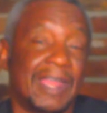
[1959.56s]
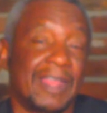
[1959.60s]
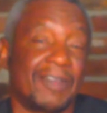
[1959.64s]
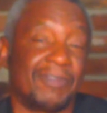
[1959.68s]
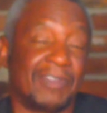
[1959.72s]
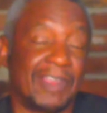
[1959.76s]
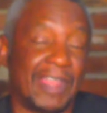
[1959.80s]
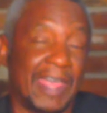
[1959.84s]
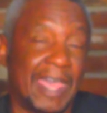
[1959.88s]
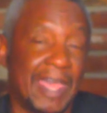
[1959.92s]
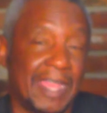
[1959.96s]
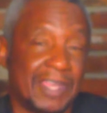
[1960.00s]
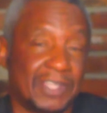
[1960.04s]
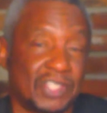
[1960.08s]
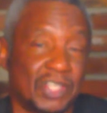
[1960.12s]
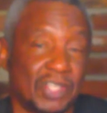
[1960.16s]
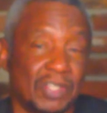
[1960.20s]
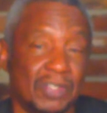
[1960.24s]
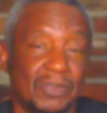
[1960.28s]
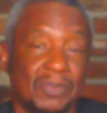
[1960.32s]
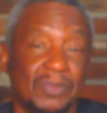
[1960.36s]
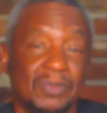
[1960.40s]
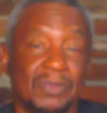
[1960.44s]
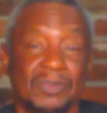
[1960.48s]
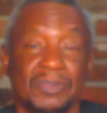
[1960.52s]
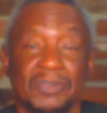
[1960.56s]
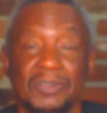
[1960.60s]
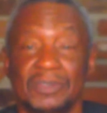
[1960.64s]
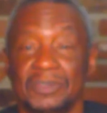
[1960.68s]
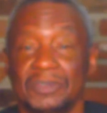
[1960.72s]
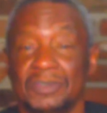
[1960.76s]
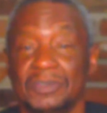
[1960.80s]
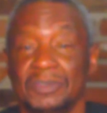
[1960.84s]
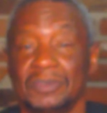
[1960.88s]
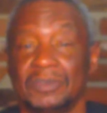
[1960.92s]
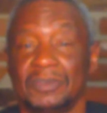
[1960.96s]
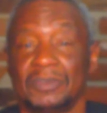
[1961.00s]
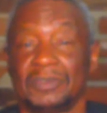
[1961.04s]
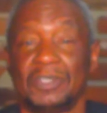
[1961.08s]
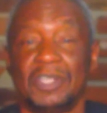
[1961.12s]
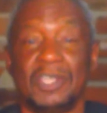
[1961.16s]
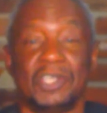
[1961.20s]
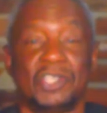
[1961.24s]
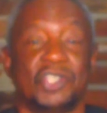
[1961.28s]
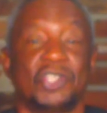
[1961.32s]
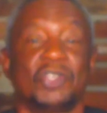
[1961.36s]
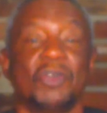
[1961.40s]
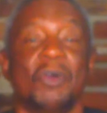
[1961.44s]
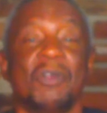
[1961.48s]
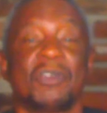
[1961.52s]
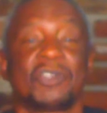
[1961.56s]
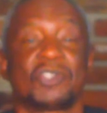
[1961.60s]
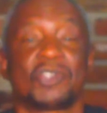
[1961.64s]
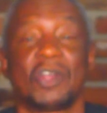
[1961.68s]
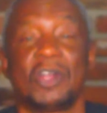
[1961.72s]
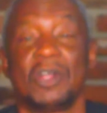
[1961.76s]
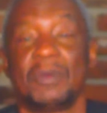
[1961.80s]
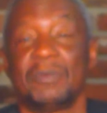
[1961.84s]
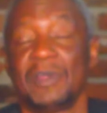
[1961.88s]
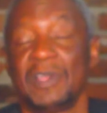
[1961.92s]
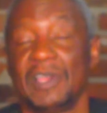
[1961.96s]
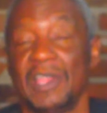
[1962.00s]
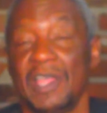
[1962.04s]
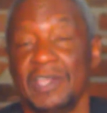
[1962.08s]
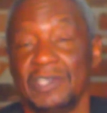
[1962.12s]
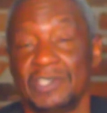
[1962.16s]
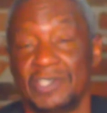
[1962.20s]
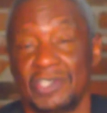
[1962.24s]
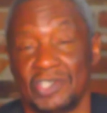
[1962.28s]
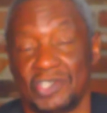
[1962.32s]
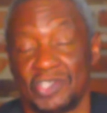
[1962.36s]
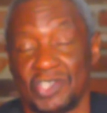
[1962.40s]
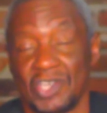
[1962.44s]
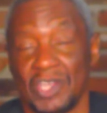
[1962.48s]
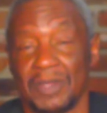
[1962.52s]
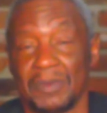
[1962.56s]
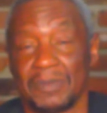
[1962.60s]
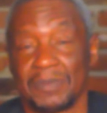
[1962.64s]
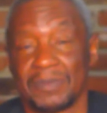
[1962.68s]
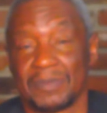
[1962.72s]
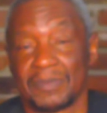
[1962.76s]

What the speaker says: have led to this short-term relationship.